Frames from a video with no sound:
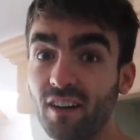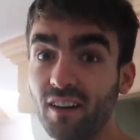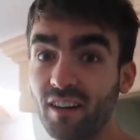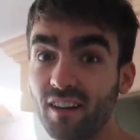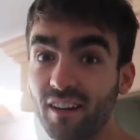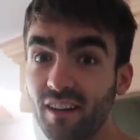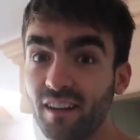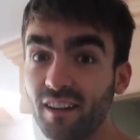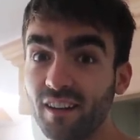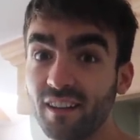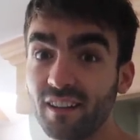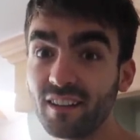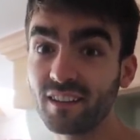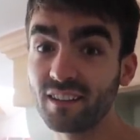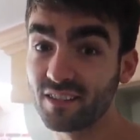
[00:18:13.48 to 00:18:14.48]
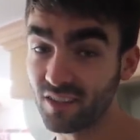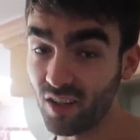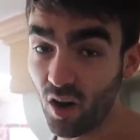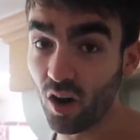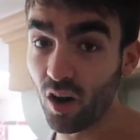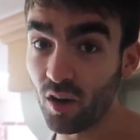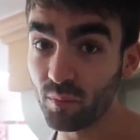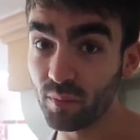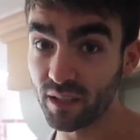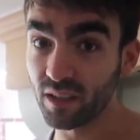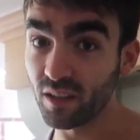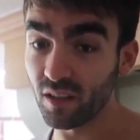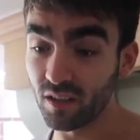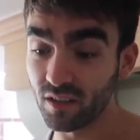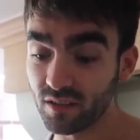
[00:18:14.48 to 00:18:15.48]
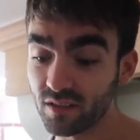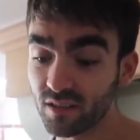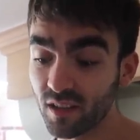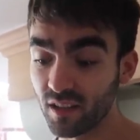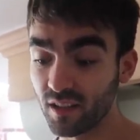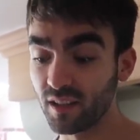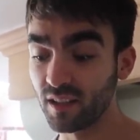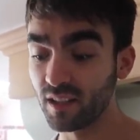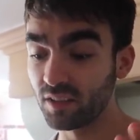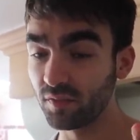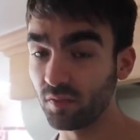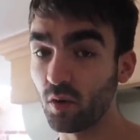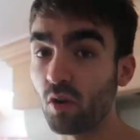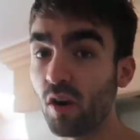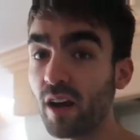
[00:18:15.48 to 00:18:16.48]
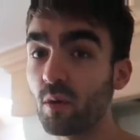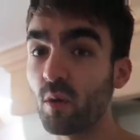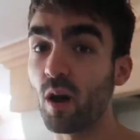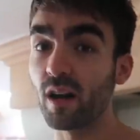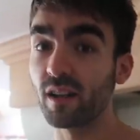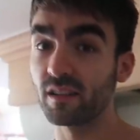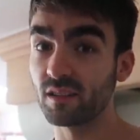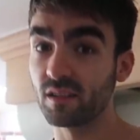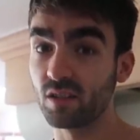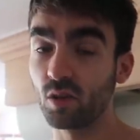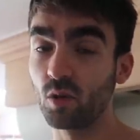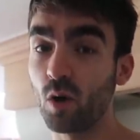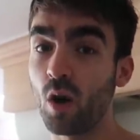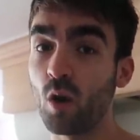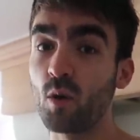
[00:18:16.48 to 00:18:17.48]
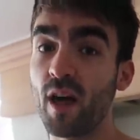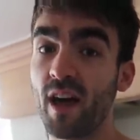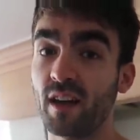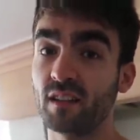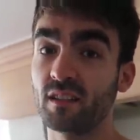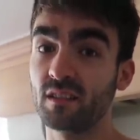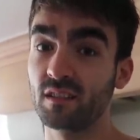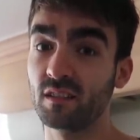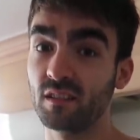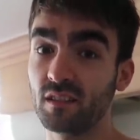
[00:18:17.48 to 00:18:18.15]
it's not. It's not because it's four egg whites, two whole eggs.